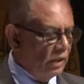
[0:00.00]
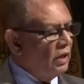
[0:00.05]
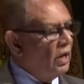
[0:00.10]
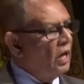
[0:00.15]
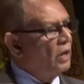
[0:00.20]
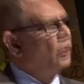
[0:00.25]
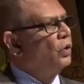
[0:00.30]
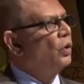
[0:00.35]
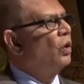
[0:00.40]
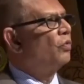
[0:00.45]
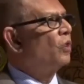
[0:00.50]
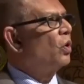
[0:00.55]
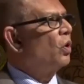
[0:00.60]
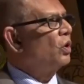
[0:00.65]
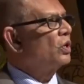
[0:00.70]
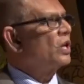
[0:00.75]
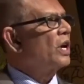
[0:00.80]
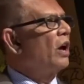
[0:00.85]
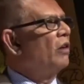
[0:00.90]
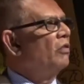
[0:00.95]
Now, you, of
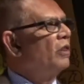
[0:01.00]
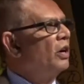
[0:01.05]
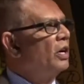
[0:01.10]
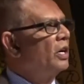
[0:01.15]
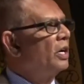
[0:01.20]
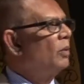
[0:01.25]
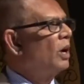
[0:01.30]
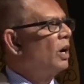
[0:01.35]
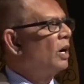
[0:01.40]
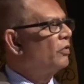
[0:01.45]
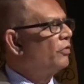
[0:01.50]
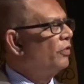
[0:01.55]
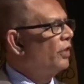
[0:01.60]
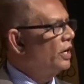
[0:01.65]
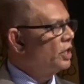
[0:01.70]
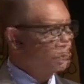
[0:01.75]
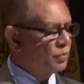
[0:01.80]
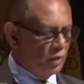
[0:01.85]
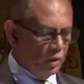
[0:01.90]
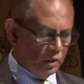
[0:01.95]
course, have heard about
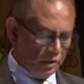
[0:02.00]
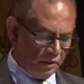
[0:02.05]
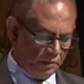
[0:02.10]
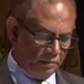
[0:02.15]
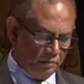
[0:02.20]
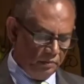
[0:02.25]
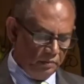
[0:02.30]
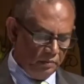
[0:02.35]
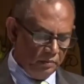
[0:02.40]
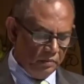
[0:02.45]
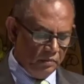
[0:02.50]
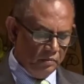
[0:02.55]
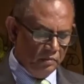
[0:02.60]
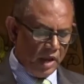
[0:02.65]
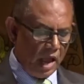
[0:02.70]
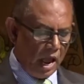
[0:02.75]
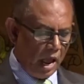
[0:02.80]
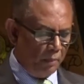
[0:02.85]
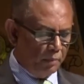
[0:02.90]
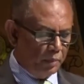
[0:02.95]
Facebook,
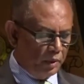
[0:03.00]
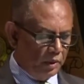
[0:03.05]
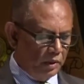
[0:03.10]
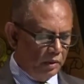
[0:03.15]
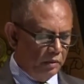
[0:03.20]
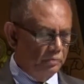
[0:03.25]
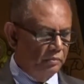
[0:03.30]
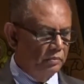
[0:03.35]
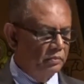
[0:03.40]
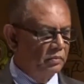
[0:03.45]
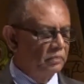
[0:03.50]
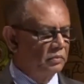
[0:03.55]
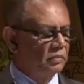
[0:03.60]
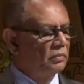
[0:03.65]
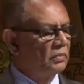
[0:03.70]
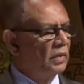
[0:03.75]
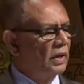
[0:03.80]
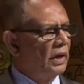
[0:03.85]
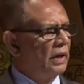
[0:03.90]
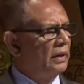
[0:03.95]
Apple,
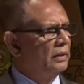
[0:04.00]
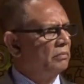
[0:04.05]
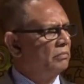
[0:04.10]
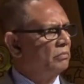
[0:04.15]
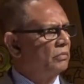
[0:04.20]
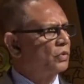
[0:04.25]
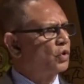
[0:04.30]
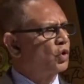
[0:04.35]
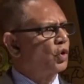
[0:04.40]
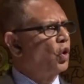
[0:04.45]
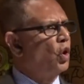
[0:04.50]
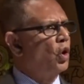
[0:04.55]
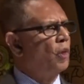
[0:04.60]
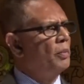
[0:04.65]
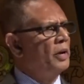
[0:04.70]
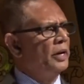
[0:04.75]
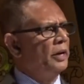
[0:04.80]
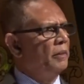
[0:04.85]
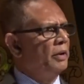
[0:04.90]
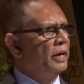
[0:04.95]
and so
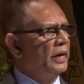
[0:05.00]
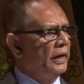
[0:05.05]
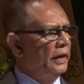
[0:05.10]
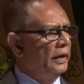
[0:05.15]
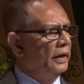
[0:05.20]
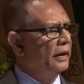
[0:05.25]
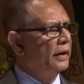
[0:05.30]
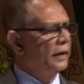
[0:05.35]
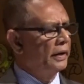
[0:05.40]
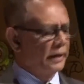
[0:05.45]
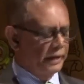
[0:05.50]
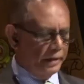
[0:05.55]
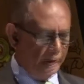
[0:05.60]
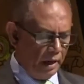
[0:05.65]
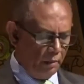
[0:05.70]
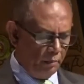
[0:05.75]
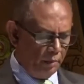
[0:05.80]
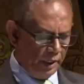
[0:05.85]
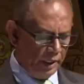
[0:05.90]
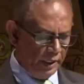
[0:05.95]
many
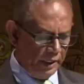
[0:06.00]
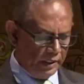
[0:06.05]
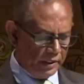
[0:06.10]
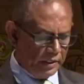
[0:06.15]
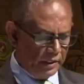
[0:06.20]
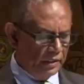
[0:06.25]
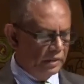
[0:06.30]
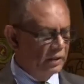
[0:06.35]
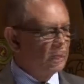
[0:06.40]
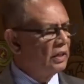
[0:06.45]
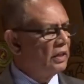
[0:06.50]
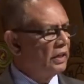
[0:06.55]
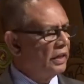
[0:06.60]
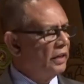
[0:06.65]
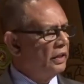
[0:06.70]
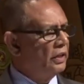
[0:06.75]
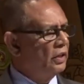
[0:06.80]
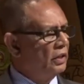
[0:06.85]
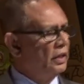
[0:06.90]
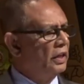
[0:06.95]
companies
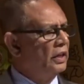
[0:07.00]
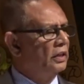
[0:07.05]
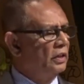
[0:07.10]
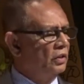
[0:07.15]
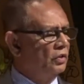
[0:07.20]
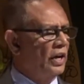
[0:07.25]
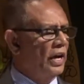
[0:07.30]
in the